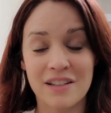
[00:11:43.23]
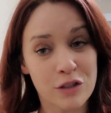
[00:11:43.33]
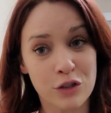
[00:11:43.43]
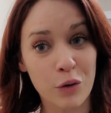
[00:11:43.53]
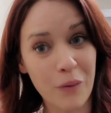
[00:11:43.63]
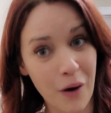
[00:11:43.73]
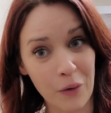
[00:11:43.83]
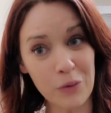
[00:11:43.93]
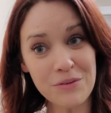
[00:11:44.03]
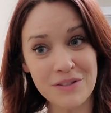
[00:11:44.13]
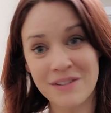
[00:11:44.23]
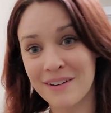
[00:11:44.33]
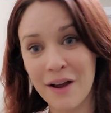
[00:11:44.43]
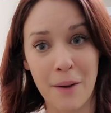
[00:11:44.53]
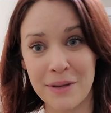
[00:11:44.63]
So oats
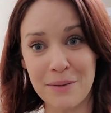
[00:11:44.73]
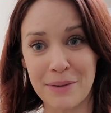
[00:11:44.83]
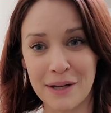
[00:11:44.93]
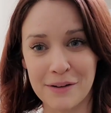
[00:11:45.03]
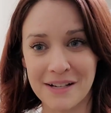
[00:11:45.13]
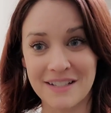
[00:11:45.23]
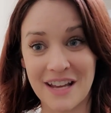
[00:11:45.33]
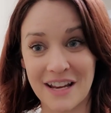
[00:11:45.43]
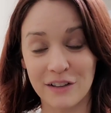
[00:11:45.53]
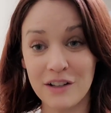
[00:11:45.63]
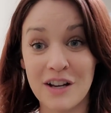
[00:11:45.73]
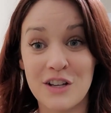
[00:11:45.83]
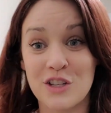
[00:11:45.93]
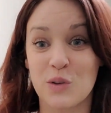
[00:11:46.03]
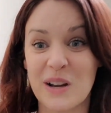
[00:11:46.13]
come in a bigger container,
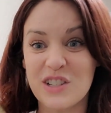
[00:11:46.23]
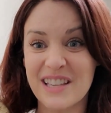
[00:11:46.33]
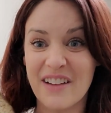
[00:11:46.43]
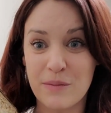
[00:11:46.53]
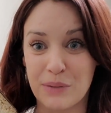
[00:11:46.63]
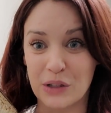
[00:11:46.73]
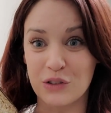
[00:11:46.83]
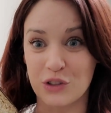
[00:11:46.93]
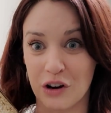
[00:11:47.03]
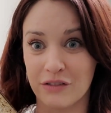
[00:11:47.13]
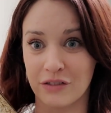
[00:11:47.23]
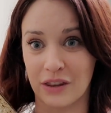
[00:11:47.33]
so I just have a bigger jar for